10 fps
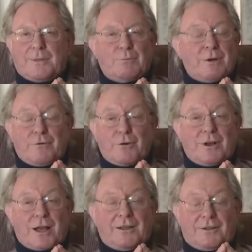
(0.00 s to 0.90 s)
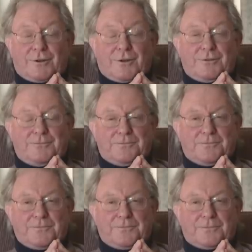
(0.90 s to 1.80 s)
We're very lucky, you know.
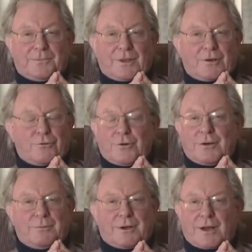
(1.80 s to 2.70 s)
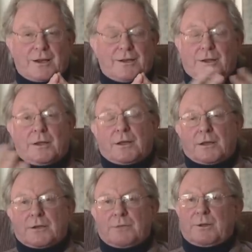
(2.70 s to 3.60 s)
Incredibly lucky
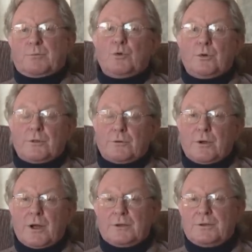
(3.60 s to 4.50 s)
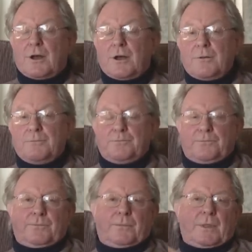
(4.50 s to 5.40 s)
to be born at the right time,
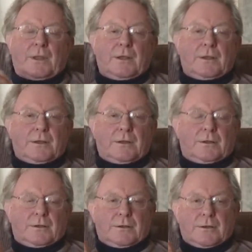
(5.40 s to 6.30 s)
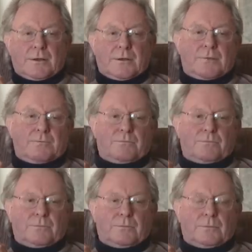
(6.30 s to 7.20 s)
to
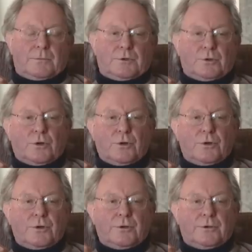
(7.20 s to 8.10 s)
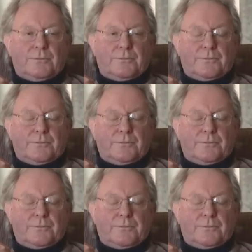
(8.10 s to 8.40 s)
learn